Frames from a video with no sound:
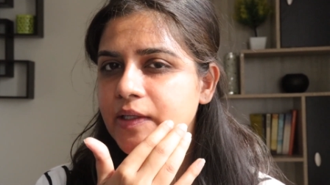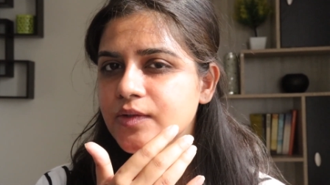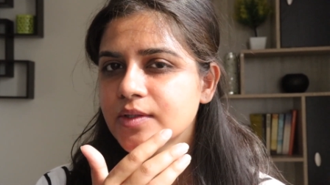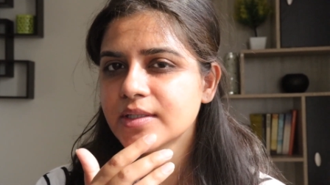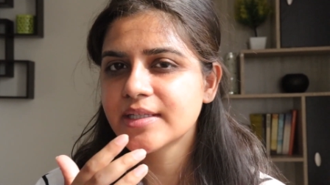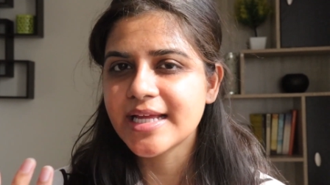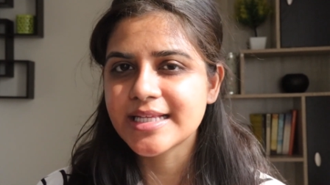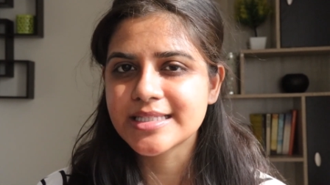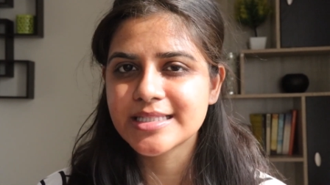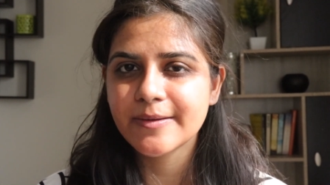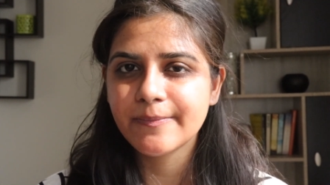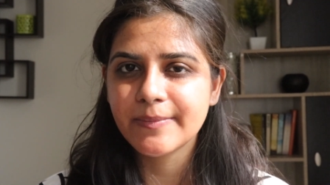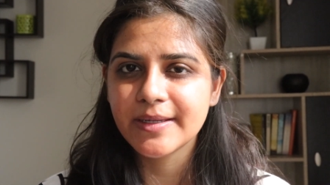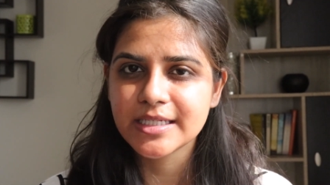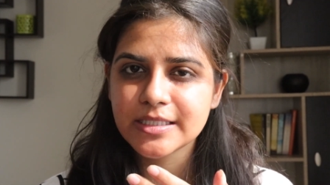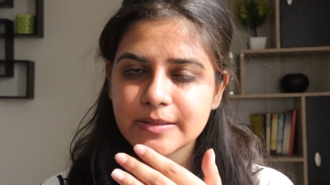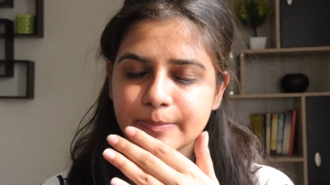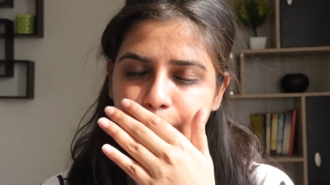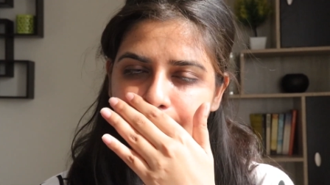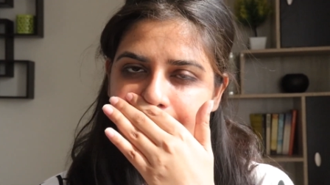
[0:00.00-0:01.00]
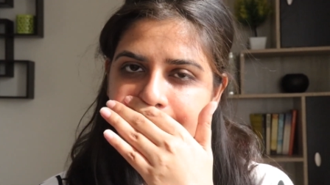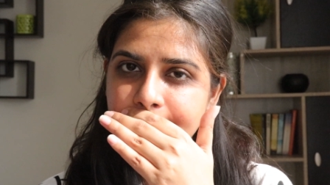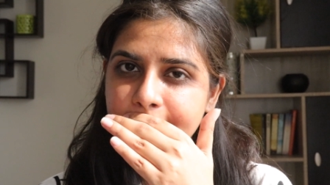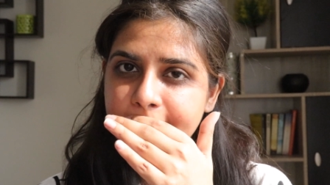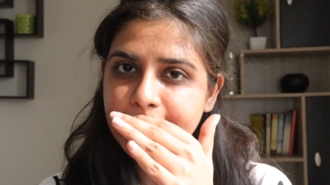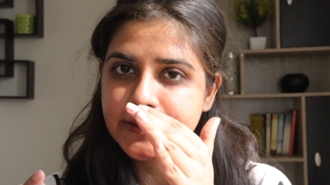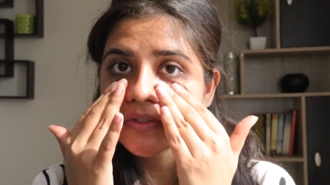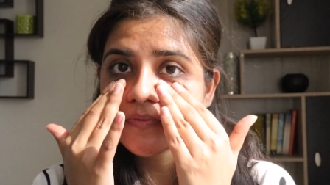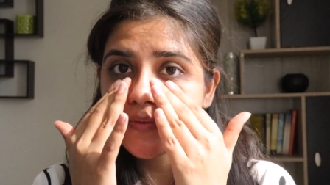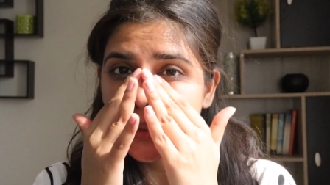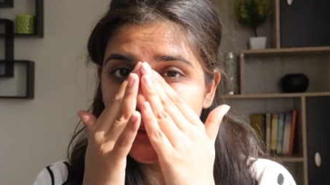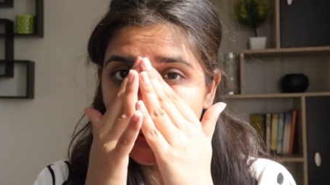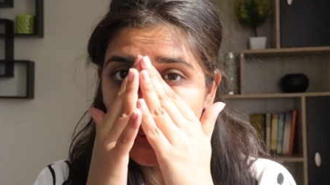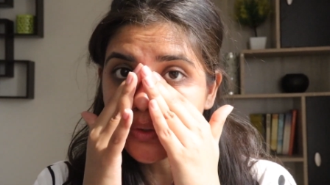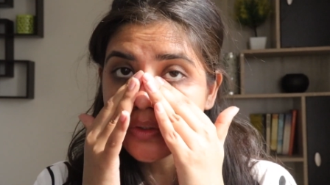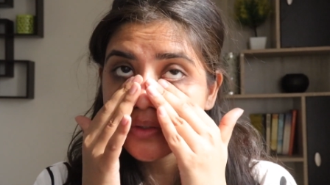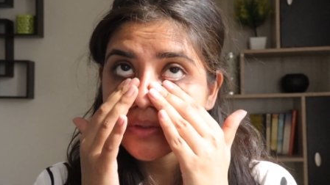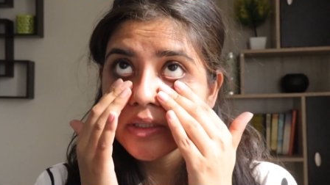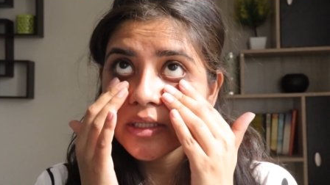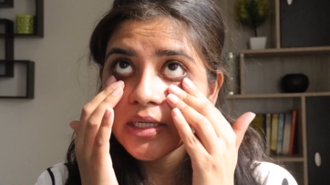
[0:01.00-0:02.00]
So that's the plus point because we
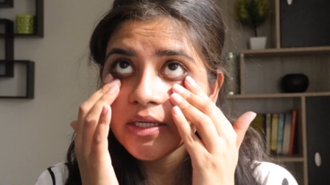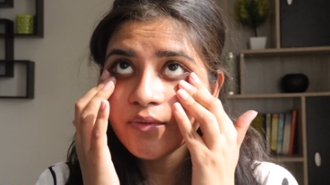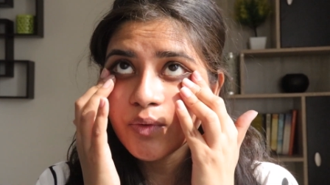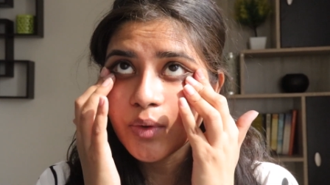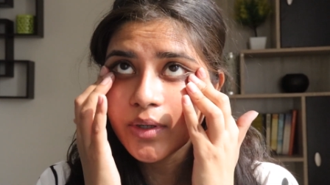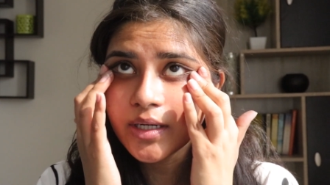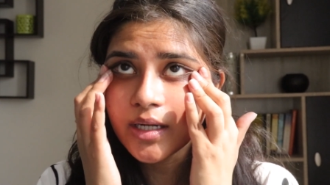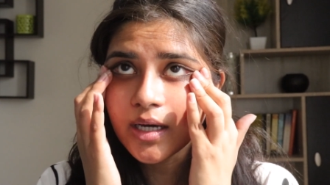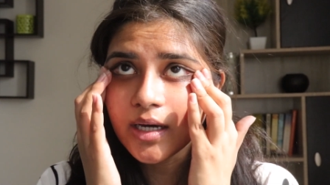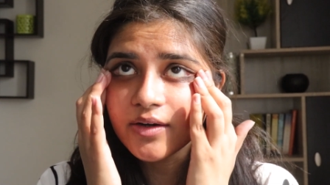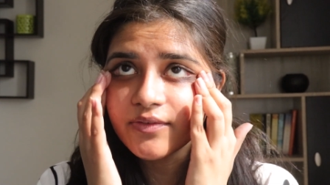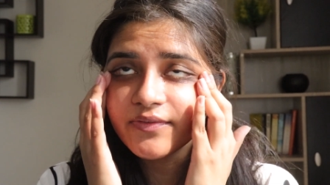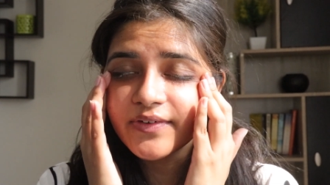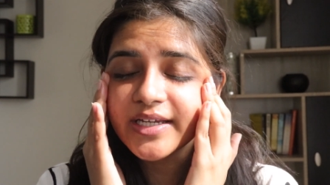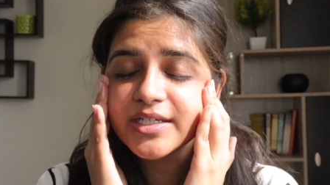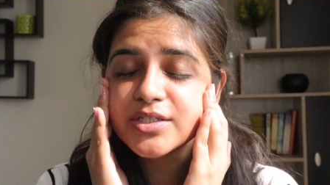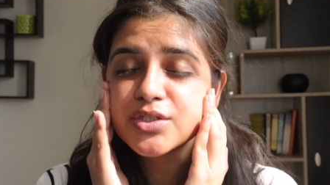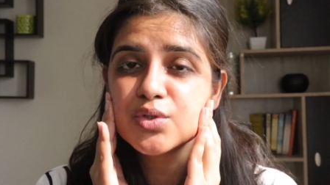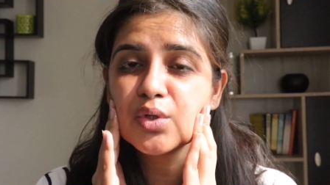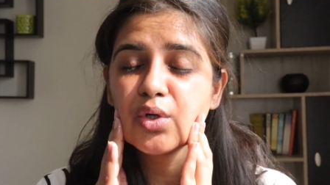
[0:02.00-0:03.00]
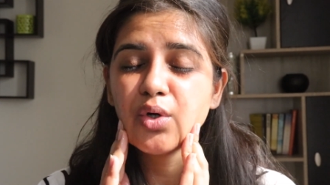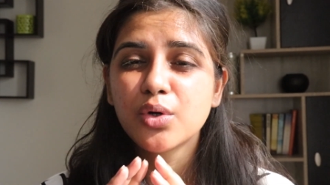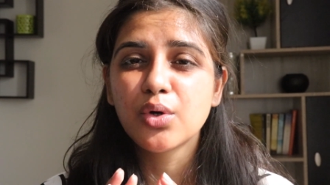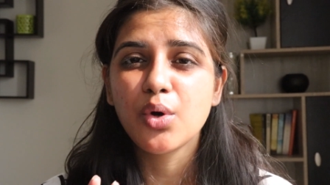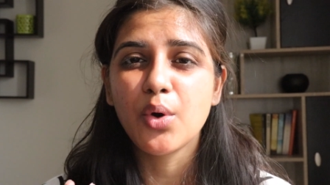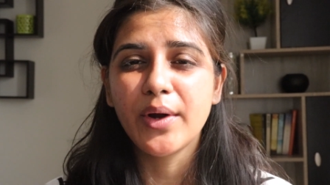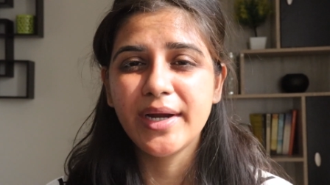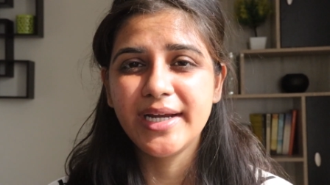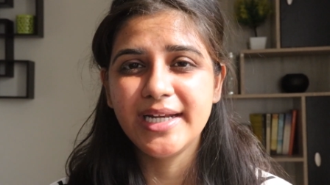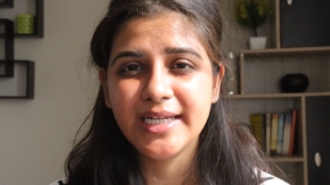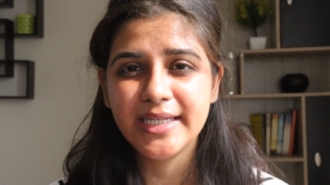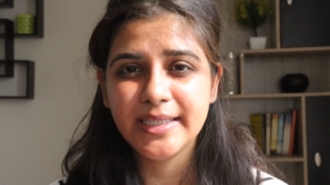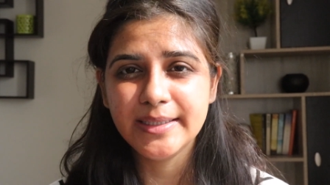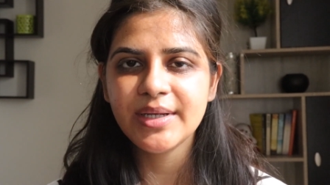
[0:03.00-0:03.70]
don't really want our face to look oily.